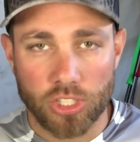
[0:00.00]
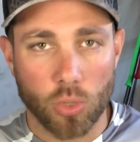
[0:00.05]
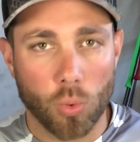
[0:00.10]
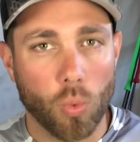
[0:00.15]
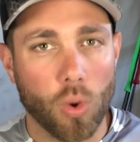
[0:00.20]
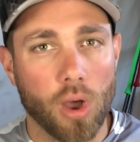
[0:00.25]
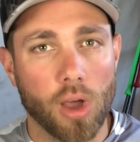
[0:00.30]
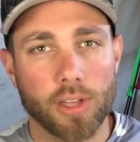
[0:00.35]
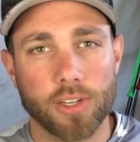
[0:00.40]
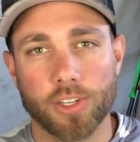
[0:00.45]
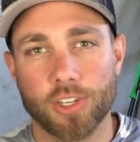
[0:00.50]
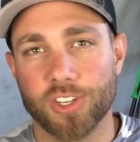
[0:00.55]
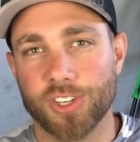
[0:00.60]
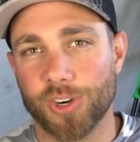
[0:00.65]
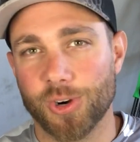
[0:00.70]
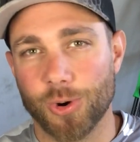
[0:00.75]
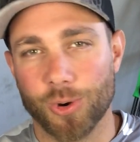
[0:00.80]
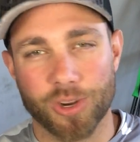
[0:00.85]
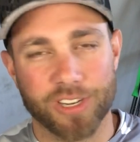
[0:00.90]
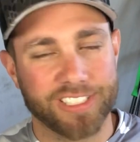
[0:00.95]
the water
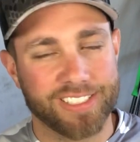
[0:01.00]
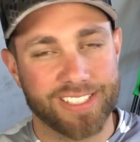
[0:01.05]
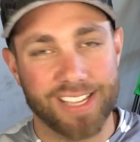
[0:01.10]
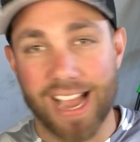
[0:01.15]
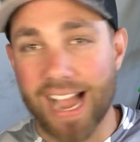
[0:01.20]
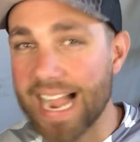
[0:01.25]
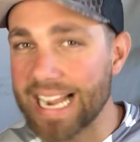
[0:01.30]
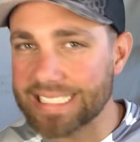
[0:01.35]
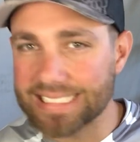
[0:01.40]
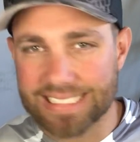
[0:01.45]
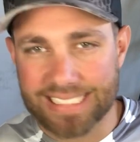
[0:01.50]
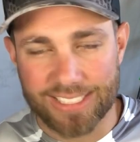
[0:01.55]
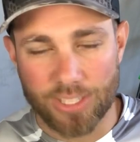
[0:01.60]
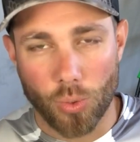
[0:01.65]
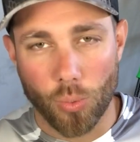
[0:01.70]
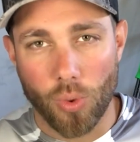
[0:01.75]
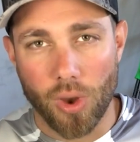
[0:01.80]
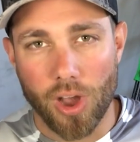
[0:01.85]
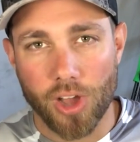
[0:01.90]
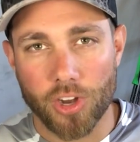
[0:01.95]
or docks in
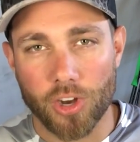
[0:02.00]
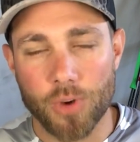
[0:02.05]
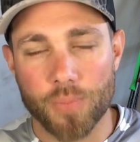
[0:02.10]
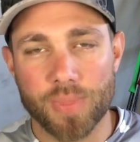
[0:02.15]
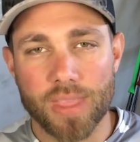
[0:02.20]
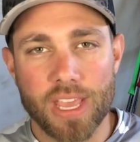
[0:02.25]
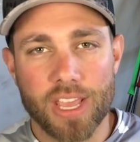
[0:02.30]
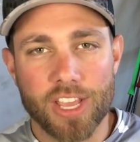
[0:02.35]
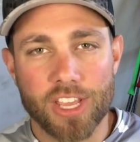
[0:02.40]
the water.